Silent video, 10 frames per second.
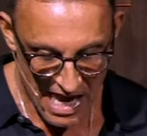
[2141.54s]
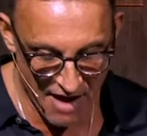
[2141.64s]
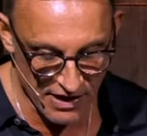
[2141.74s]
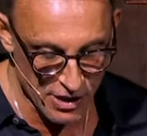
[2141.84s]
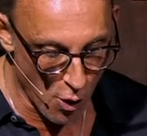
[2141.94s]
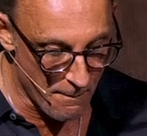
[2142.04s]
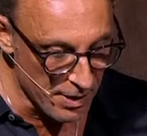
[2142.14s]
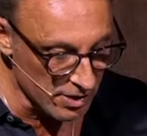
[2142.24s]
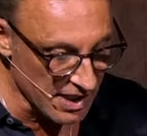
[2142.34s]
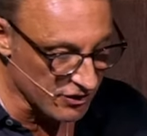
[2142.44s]
Having no
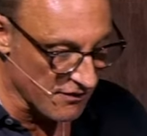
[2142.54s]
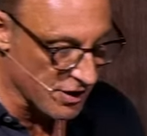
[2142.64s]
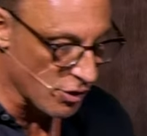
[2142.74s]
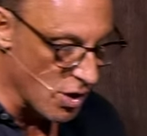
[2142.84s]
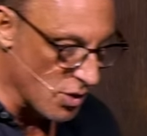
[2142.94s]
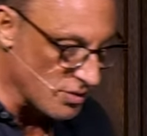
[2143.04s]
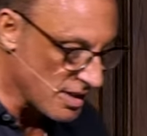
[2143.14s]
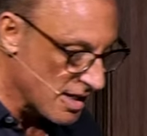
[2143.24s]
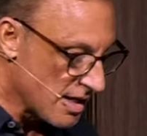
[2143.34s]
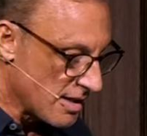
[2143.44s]
buildings of their
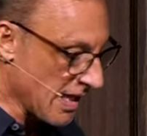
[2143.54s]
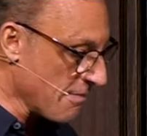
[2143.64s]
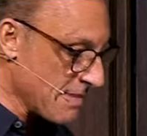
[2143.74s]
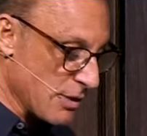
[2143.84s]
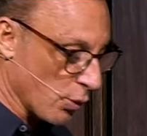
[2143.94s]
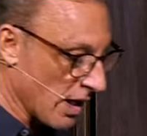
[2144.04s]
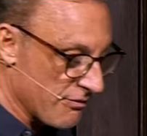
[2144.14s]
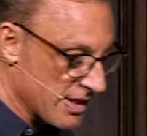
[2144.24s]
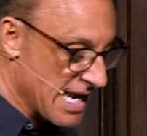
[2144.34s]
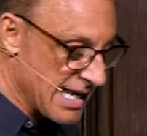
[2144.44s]
own, they meet
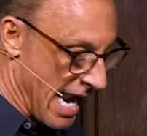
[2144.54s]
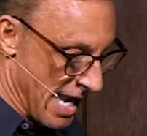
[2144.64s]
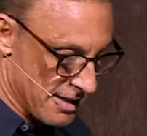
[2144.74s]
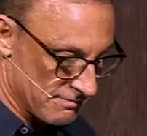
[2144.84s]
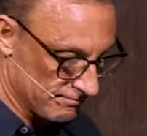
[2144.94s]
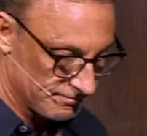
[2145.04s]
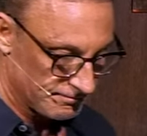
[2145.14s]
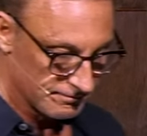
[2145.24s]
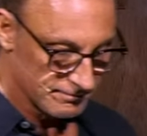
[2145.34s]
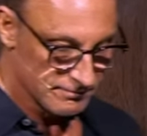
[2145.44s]
wherever they can.
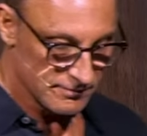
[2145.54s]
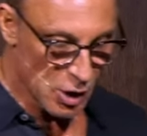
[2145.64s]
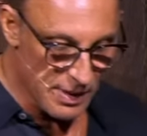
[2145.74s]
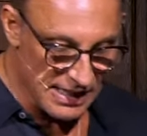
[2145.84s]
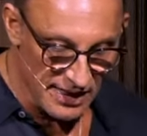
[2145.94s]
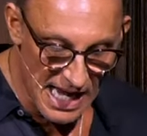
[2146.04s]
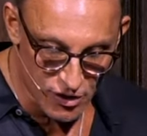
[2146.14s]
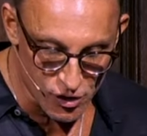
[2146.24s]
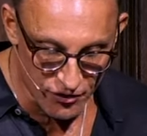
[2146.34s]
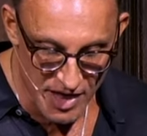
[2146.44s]
Nobody
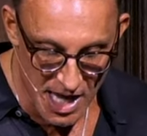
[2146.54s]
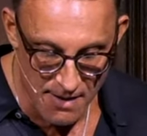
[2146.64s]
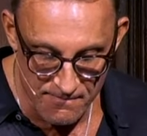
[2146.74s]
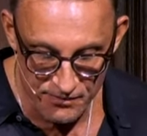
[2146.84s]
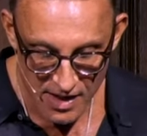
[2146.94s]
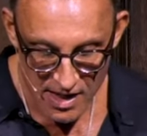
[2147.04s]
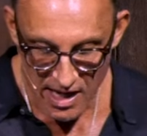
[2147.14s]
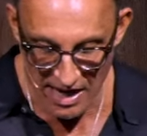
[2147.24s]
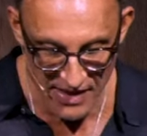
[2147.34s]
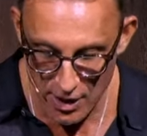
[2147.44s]
lectures them
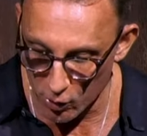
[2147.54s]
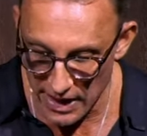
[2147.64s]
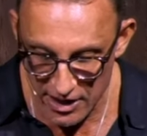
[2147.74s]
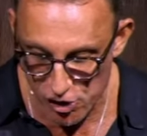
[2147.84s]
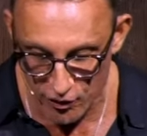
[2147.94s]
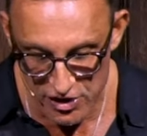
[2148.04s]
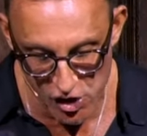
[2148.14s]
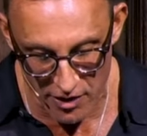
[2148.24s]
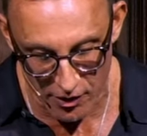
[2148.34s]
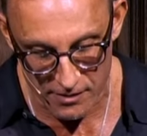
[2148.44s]
and they don't lecture each
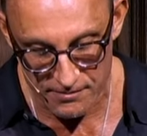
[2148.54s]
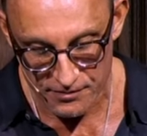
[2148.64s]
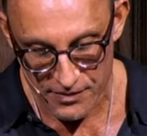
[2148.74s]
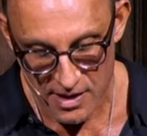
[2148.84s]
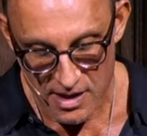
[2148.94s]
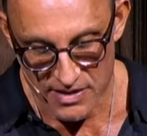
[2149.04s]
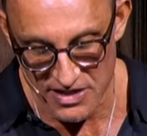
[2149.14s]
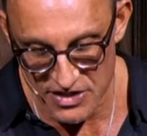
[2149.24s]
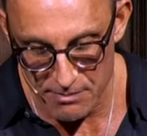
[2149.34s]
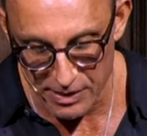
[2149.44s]
other. They
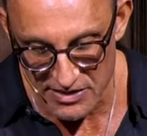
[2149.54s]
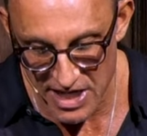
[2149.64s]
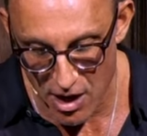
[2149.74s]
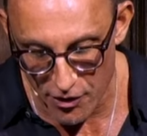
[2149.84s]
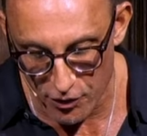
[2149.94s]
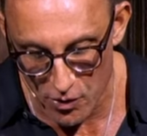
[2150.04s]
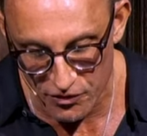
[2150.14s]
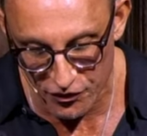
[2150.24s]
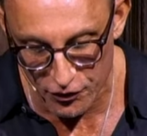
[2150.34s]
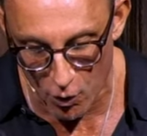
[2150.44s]
simply tell their own
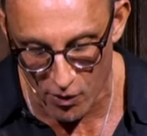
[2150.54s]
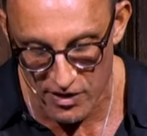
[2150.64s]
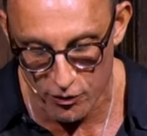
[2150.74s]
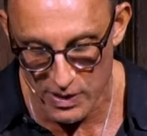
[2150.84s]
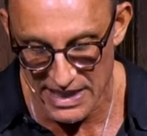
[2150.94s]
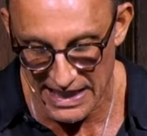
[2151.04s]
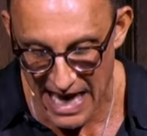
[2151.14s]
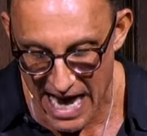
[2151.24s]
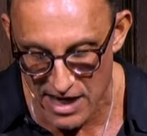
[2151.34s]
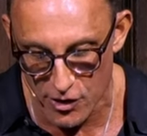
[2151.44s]
stories with the
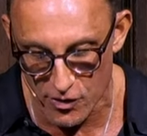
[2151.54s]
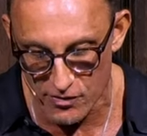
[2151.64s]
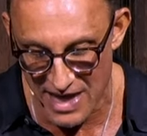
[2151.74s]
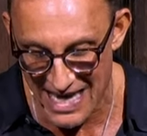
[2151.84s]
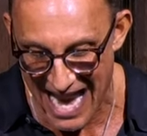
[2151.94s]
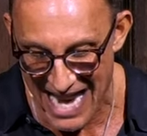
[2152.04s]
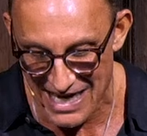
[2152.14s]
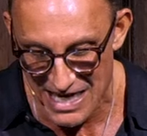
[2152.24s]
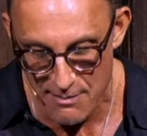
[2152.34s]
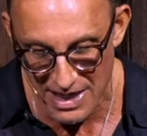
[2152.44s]
candor that
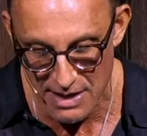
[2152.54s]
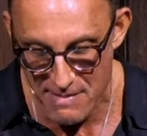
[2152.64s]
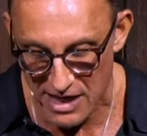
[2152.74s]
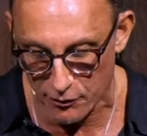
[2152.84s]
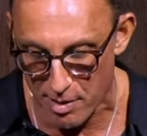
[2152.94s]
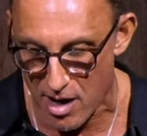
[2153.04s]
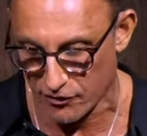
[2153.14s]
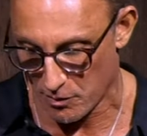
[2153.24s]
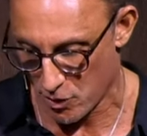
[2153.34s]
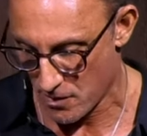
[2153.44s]
anonymity makes
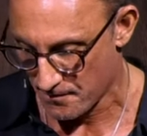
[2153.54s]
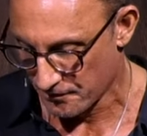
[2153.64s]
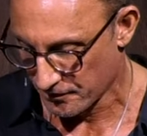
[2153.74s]
possible.